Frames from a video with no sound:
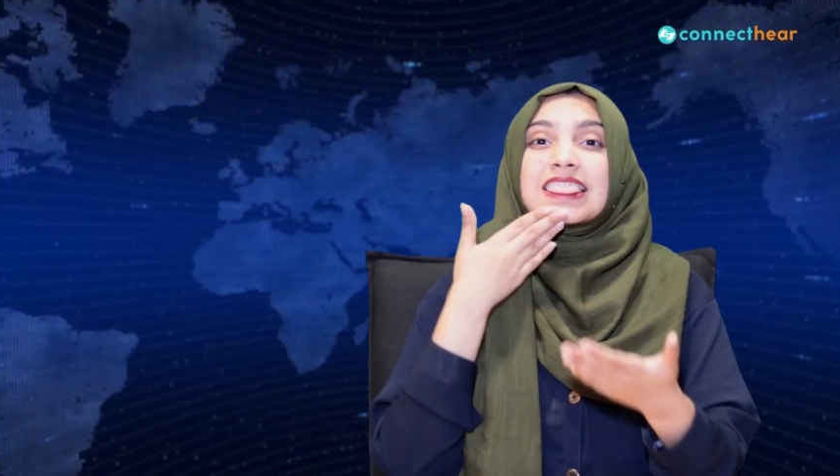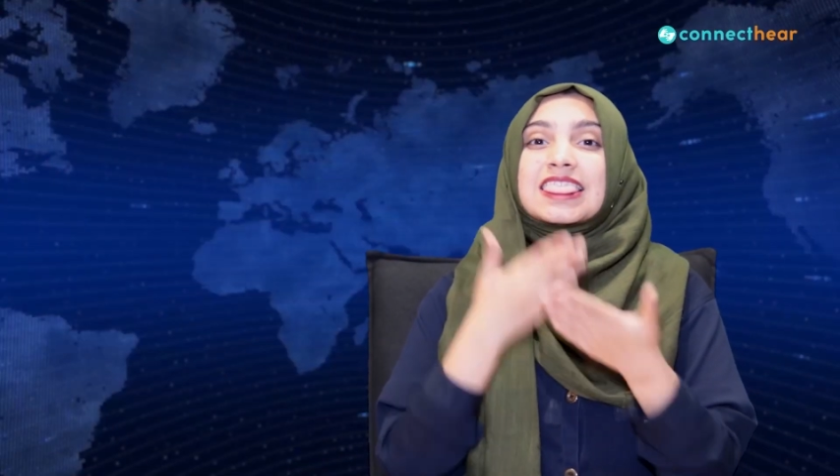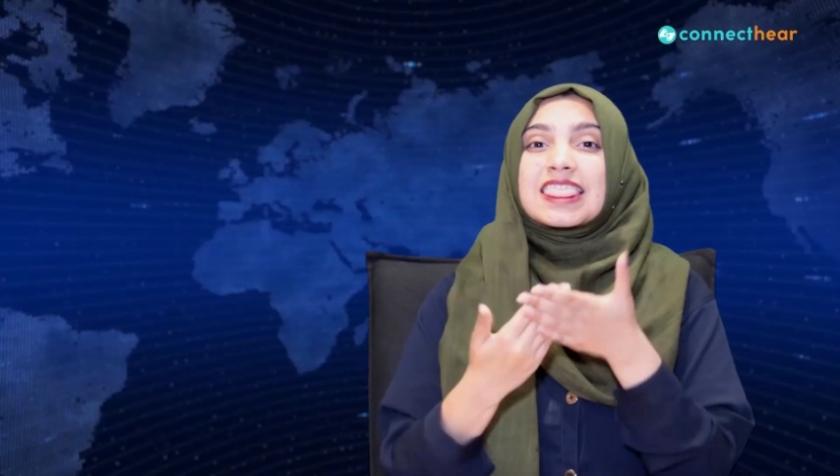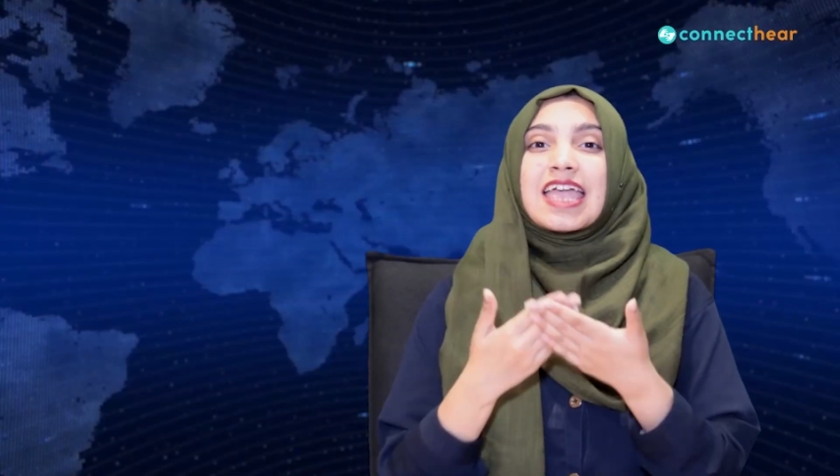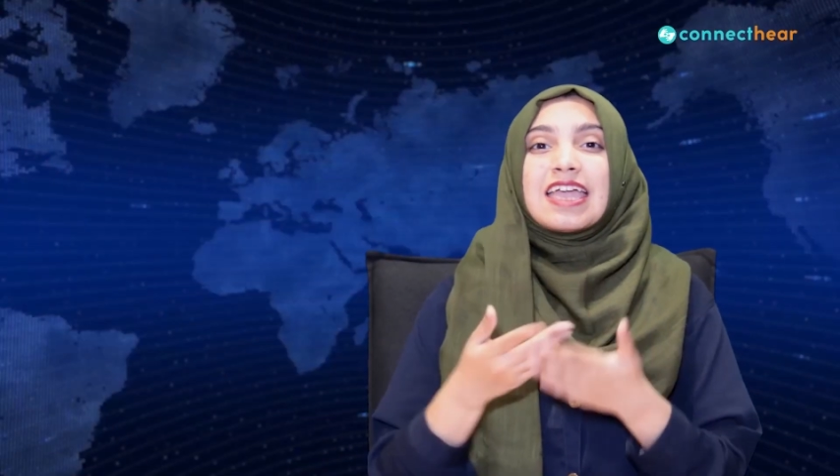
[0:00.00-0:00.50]

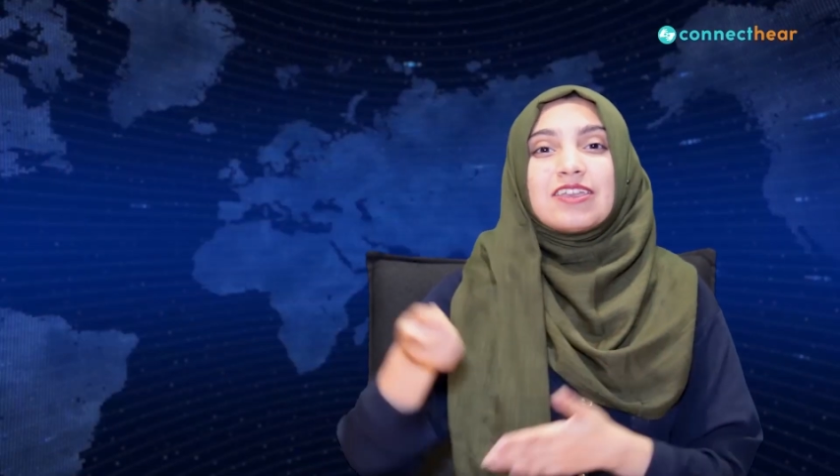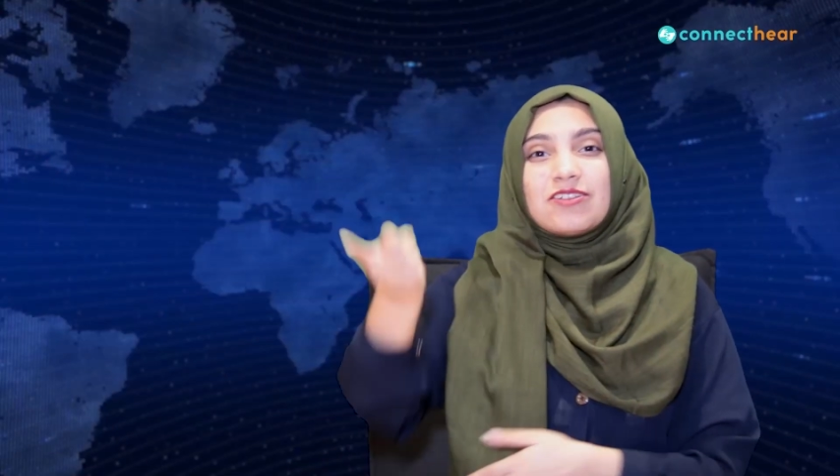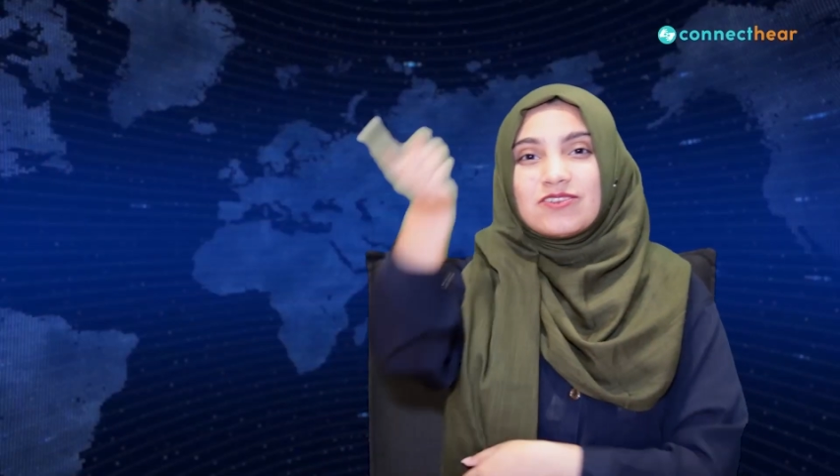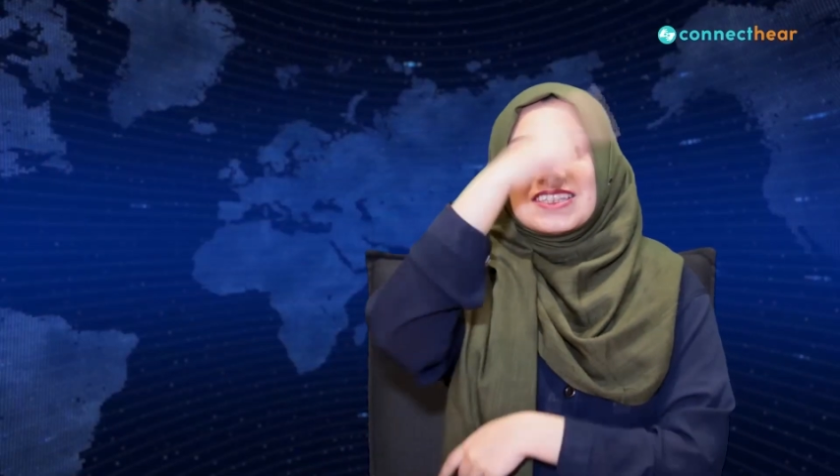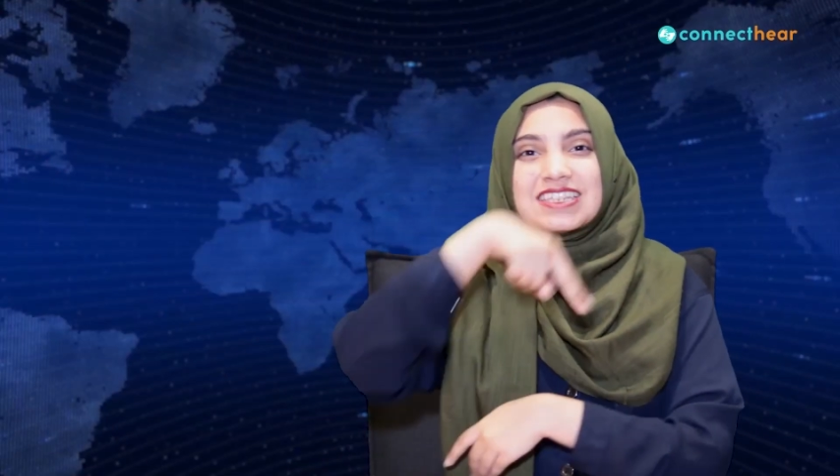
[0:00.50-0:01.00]
Thank you
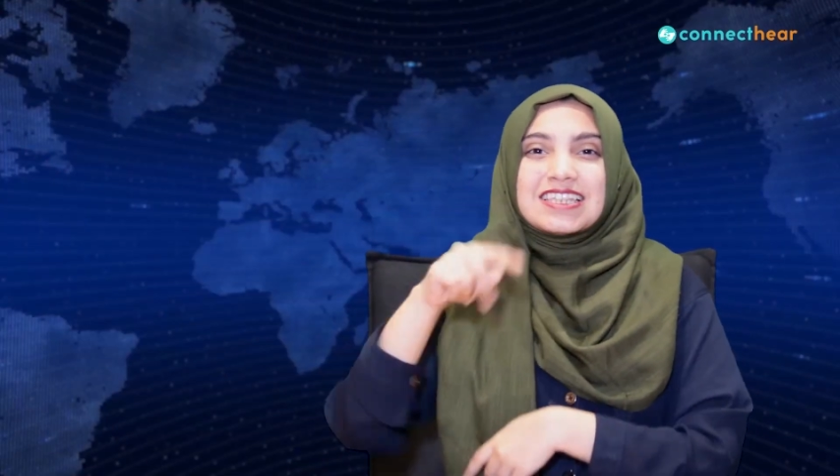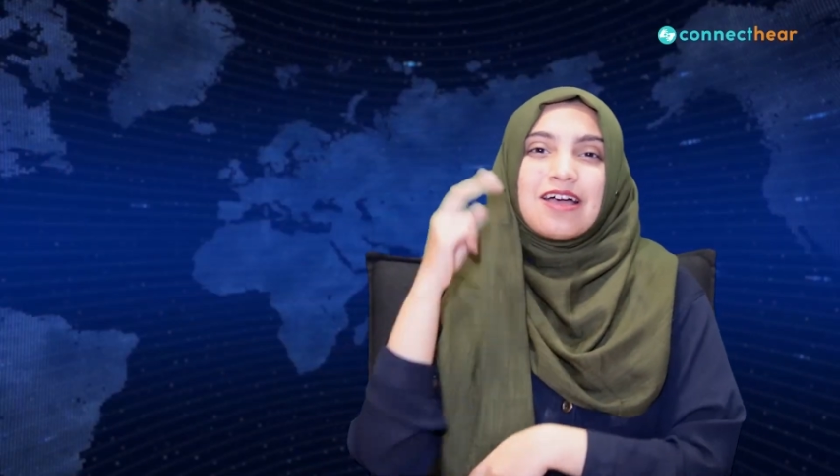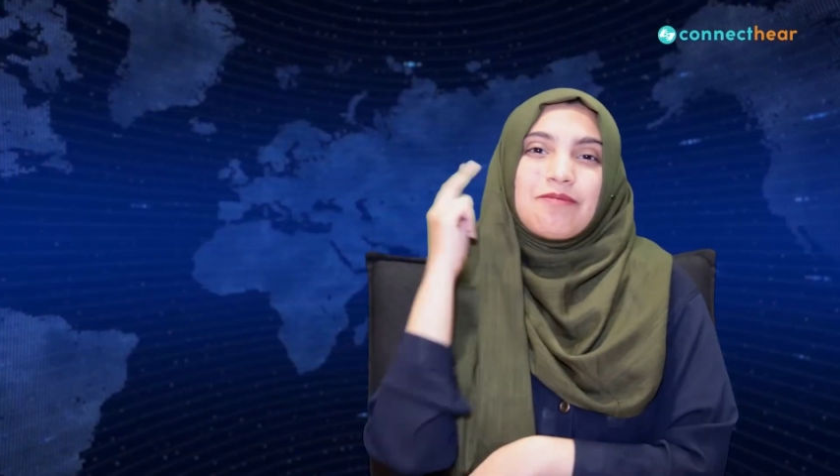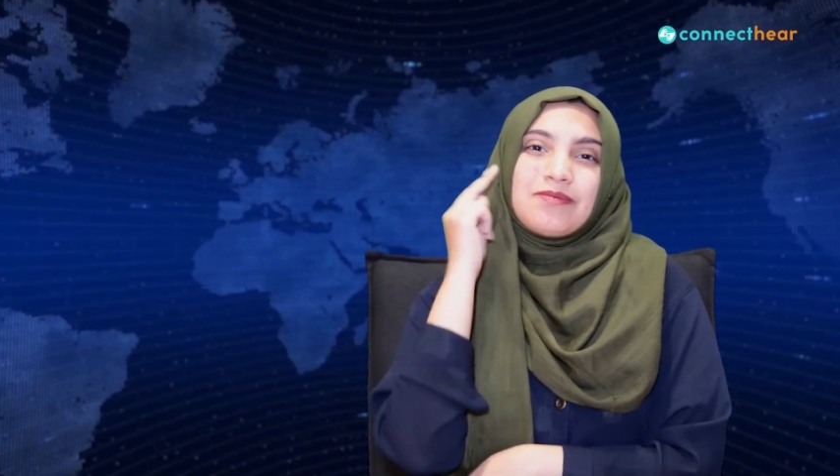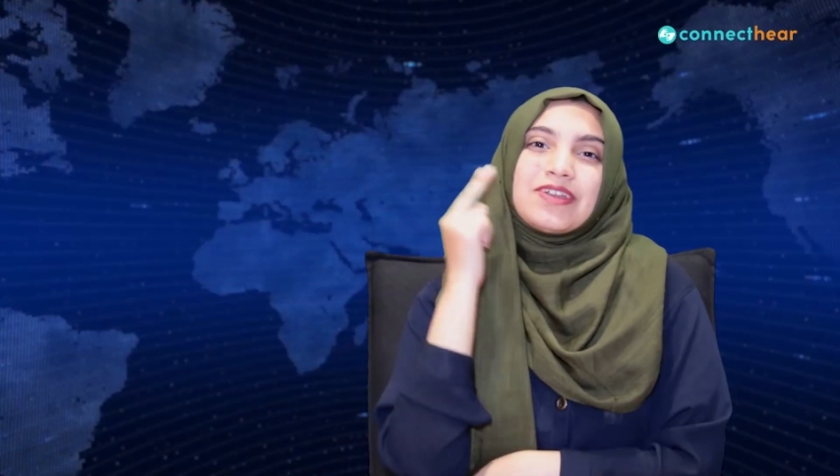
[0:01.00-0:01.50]
to
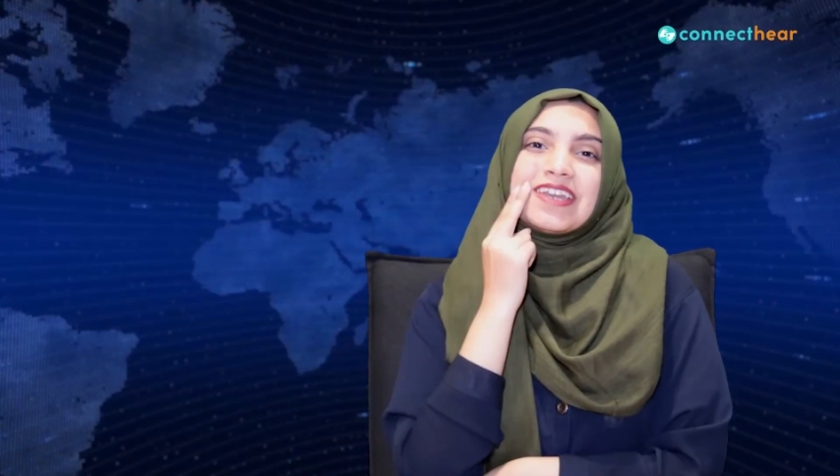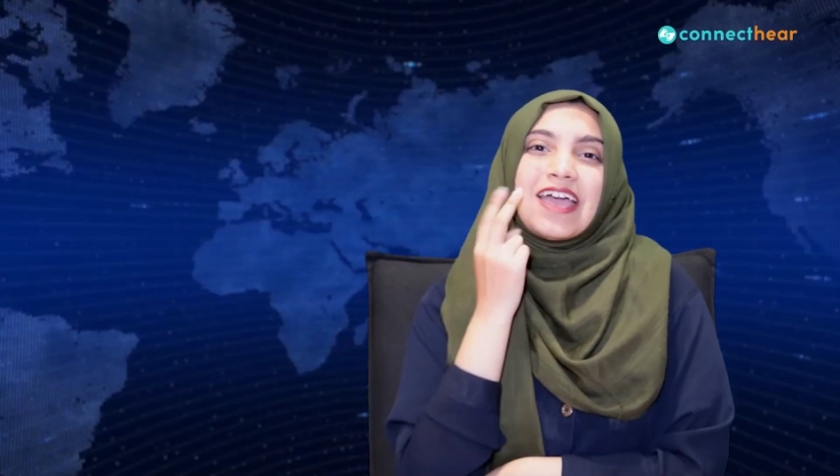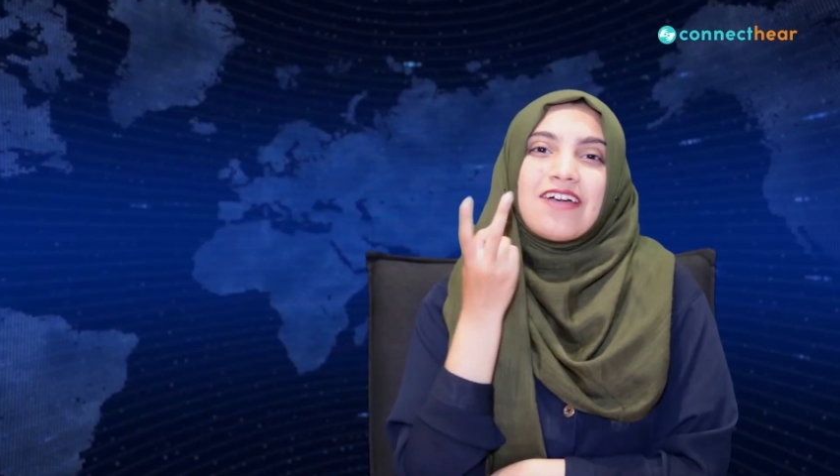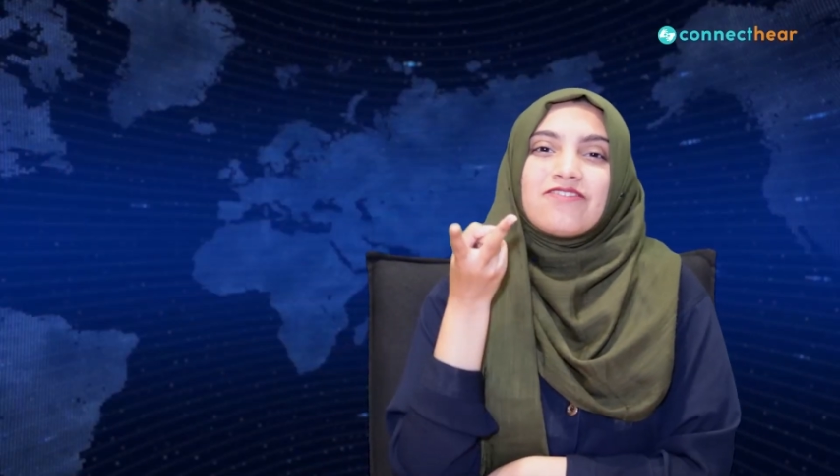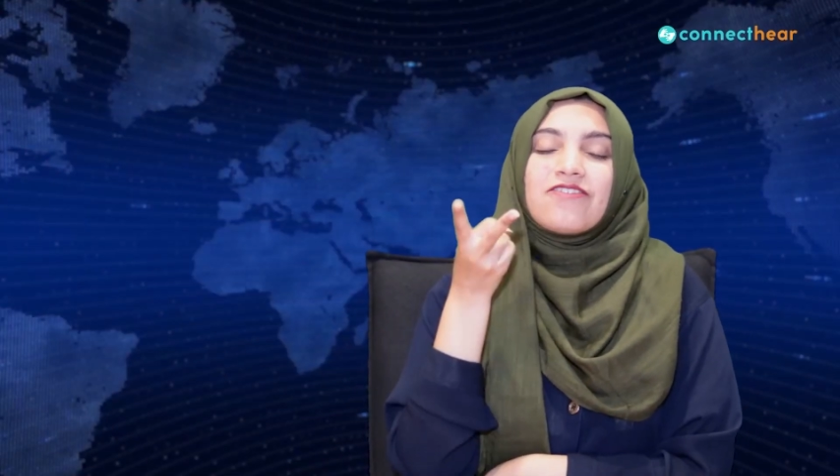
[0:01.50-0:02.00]
all the deaf